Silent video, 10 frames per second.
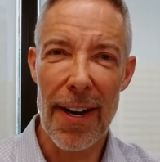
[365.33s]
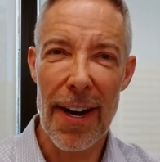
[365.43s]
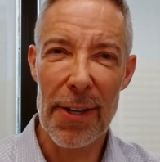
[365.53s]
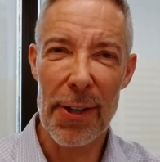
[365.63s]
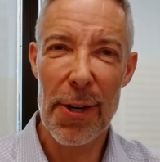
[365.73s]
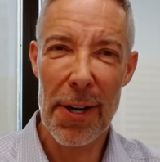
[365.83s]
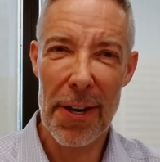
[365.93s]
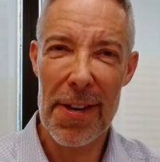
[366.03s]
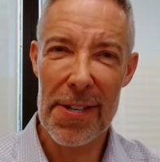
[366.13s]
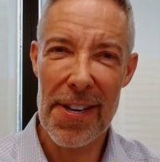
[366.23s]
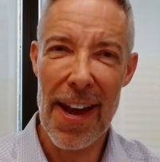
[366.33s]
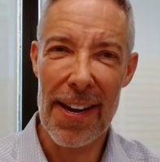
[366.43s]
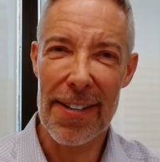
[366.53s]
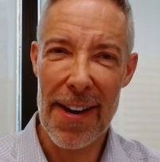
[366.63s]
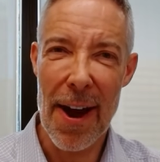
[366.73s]
uncook this
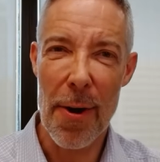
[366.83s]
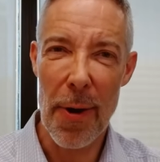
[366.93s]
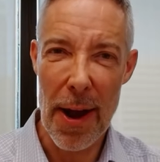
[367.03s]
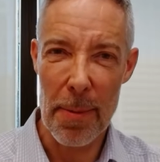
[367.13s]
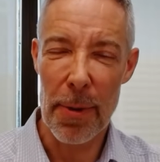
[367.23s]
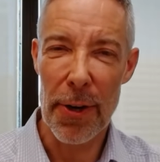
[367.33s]
egg now, Amber.